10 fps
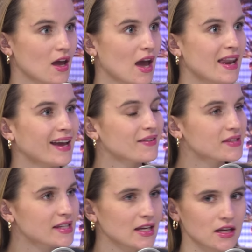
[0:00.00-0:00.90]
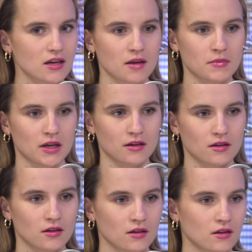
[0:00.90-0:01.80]
And I have seen,
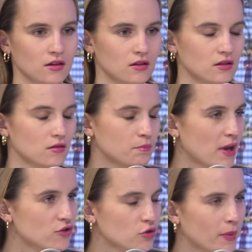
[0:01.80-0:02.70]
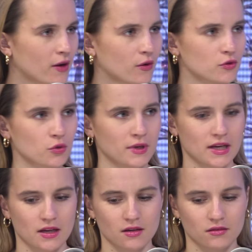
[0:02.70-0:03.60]
Ben Shapiro
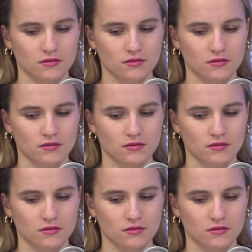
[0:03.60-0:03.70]
tweeted